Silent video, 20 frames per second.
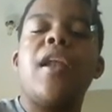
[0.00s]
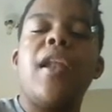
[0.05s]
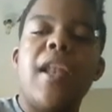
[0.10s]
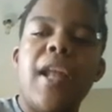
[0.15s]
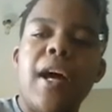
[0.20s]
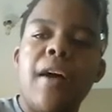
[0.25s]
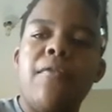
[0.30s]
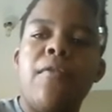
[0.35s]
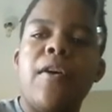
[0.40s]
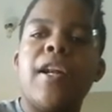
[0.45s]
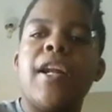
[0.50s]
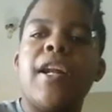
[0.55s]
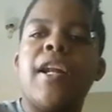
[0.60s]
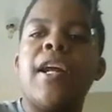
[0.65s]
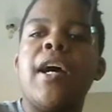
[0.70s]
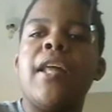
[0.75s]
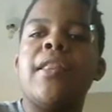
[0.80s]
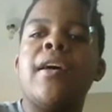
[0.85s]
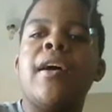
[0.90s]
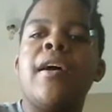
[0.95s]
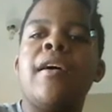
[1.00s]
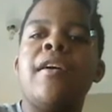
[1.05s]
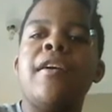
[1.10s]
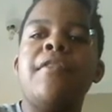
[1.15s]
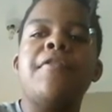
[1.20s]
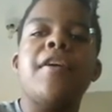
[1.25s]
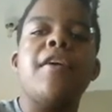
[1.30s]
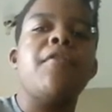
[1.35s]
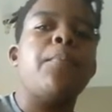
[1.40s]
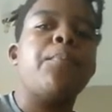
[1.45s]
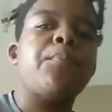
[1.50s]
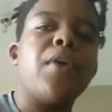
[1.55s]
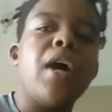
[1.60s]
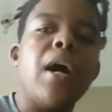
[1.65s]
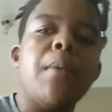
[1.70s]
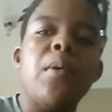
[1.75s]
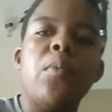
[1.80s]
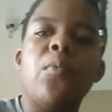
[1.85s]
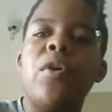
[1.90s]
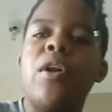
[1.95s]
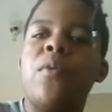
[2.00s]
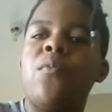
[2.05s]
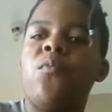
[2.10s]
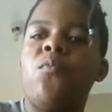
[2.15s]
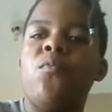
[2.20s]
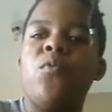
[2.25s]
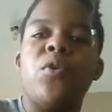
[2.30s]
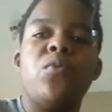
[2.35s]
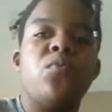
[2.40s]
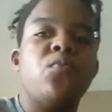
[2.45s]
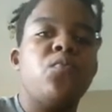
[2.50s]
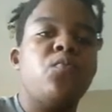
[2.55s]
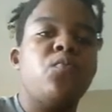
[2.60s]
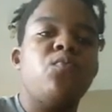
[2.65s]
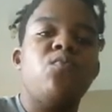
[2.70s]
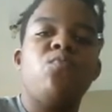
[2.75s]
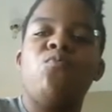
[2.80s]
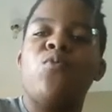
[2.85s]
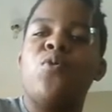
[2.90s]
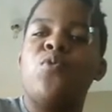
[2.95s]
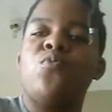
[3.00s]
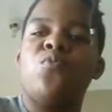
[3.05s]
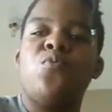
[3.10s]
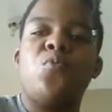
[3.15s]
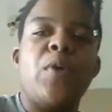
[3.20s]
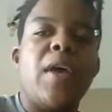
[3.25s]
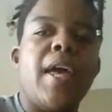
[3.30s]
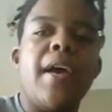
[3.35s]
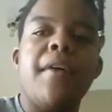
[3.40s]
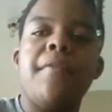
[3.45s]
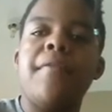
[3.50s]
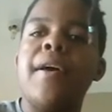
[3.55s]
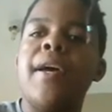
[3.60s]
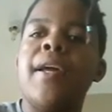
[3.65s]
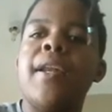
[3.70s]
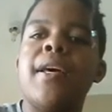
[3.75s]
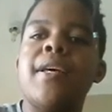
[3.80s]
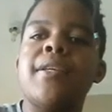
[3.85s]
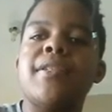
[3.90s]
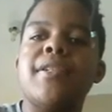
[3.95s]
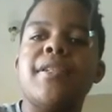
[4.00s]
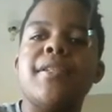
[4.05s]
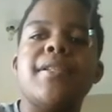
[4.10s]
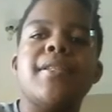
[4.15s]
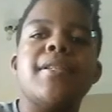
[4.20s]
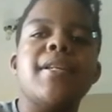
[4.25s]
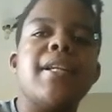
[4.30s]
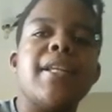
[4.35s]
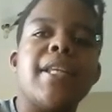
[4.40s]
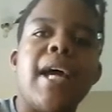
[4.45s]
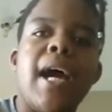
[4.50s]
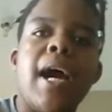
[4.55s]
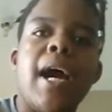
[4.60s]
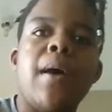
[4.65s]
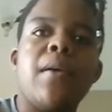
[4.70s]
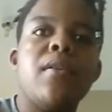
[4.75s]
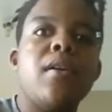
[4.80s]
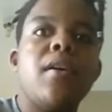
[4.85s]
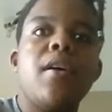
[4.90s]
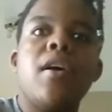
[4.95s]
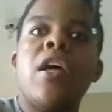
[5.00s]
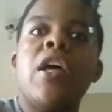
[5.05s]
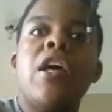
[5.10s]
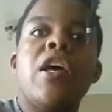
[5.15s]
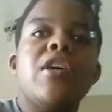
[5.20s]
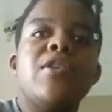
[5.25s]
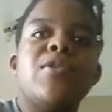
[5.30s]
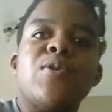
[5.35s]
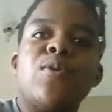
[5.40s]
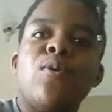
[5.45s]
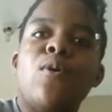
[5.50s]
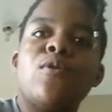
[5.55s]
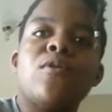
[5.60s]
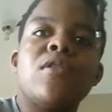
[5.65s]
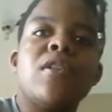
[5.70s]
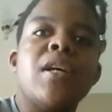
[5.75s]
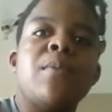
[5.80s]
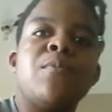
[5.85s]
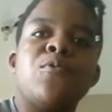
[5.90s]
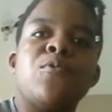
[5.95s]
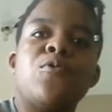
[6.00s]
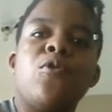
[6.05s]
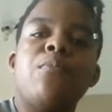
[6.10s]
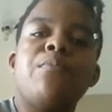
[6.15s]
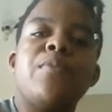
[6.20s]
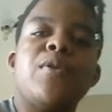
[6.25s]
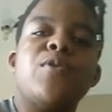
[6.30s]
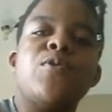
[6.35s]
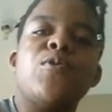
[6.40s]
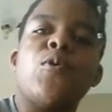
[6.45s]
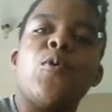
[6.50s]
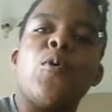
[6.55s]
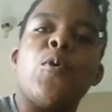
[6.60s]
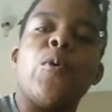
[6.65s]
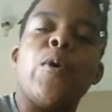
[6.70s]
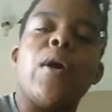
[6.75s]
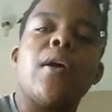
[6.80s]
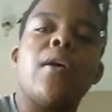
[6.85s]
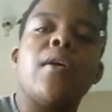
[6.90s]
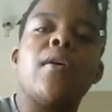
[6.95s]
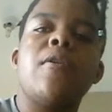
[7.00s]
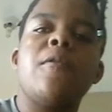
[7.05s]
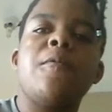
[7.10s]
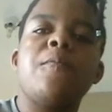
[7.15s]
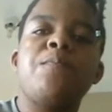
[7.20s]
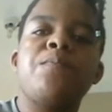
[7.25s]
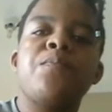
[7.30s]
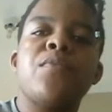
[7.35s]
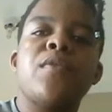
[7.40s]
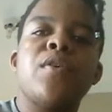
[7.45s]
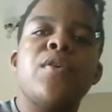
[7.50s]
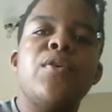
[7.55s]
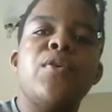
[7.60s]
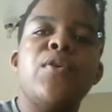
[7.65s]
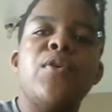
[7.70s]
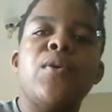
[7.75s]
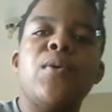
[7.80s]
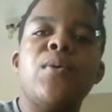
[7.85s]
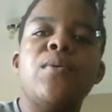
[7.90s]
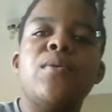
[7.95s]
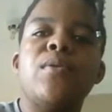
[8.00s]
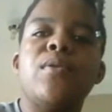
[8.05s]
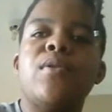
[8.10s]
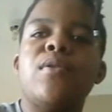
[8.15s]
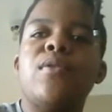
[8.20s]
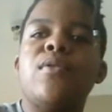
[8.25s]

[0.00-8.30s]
love one another. If you have a problem with, with, with whatever it is, just sit down and talk to them. Don't be too quick, you know,